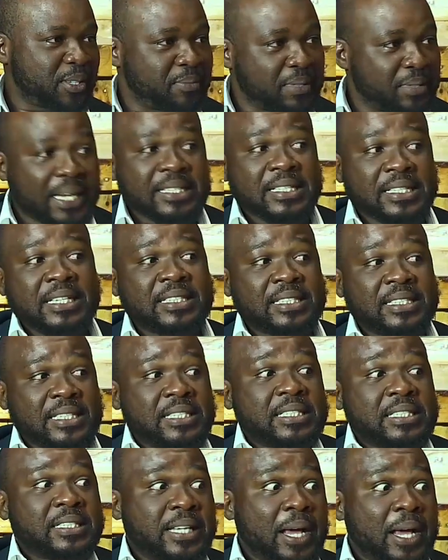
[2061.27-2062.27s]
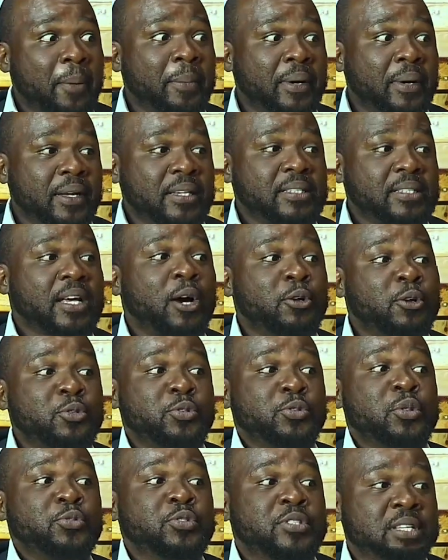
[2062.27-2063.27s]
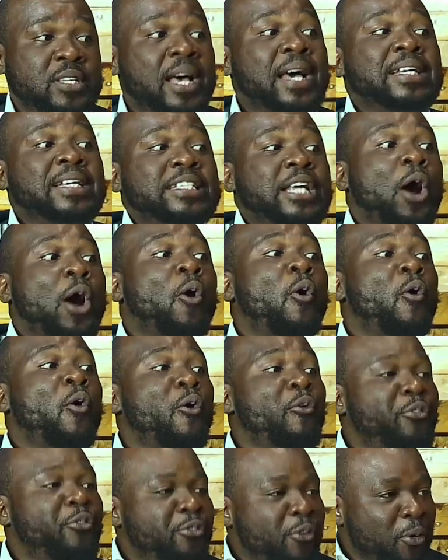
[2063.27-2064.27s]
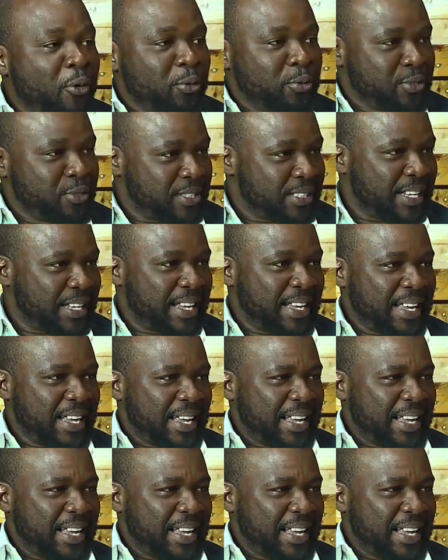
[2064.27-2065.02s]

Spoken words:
Sometimes they teach their moms how to use their own phones.